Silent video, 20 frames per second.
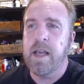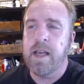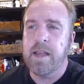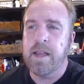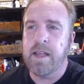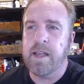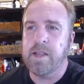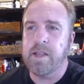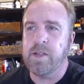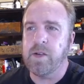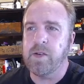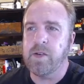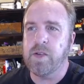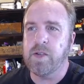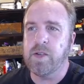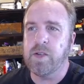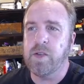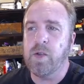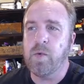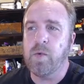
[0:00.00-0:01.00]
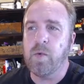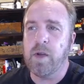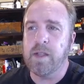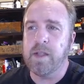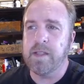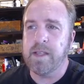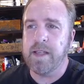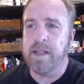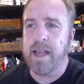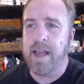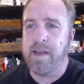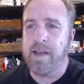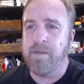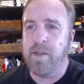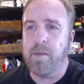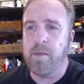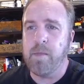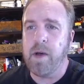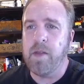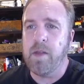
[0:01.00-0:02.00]
These are just new ones that they have for
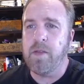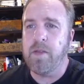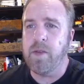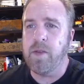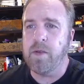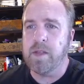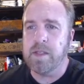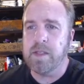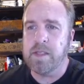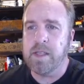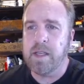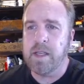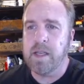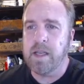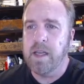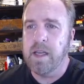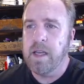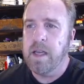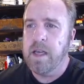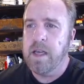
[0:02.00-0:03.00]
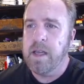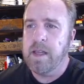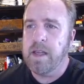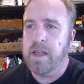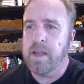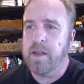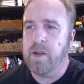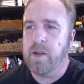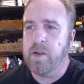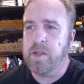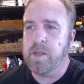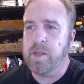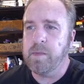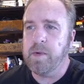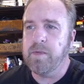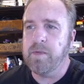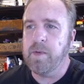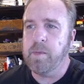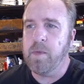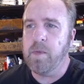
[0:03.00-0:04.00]
the month. You can see that some
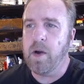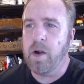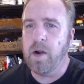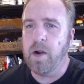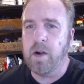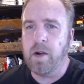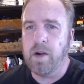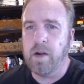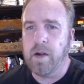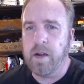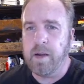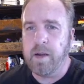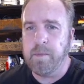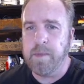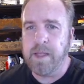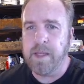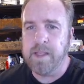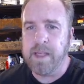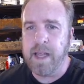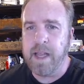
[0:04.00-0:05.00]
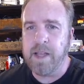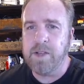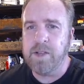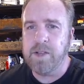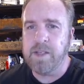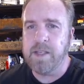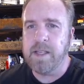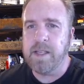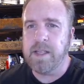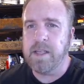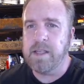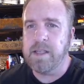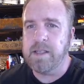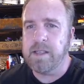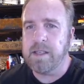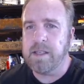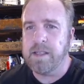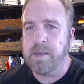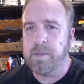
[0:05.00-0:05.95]
of them are these agencies.